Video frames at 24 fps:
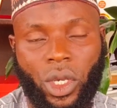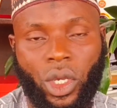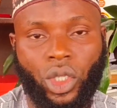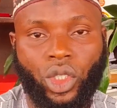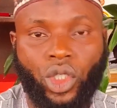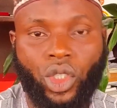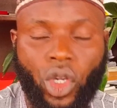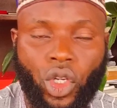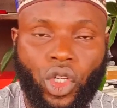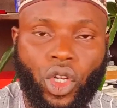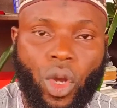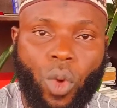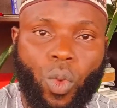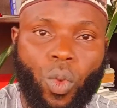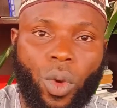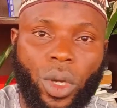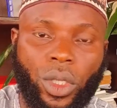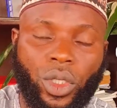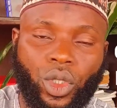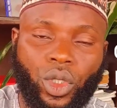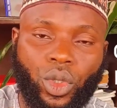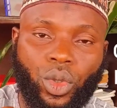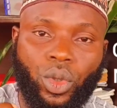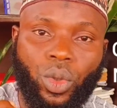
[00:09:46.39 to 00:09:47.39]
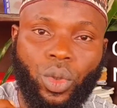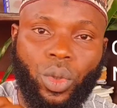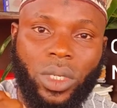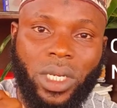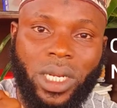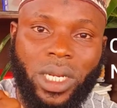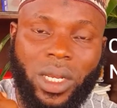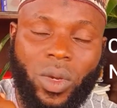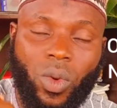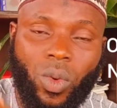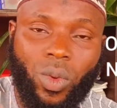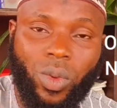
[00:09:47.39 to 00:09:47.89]
So you don't want to
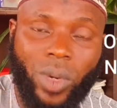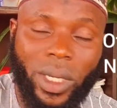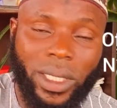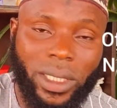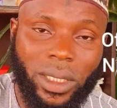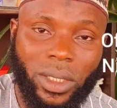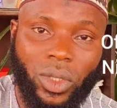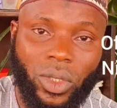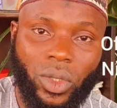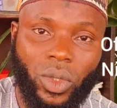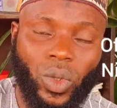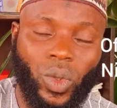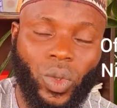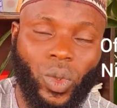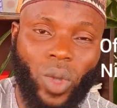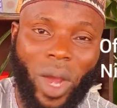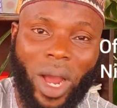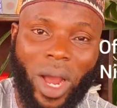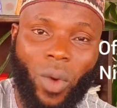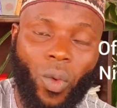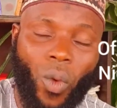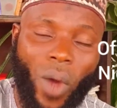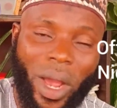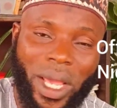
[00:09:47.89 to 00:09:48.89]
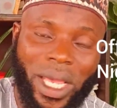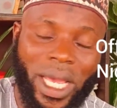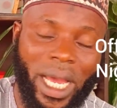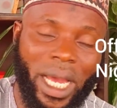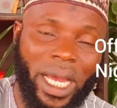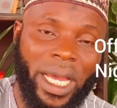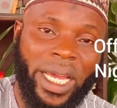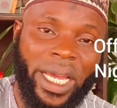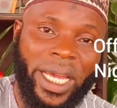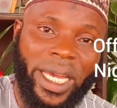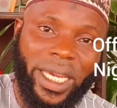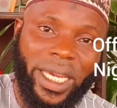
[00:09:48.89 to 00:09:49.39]
really wait to acquire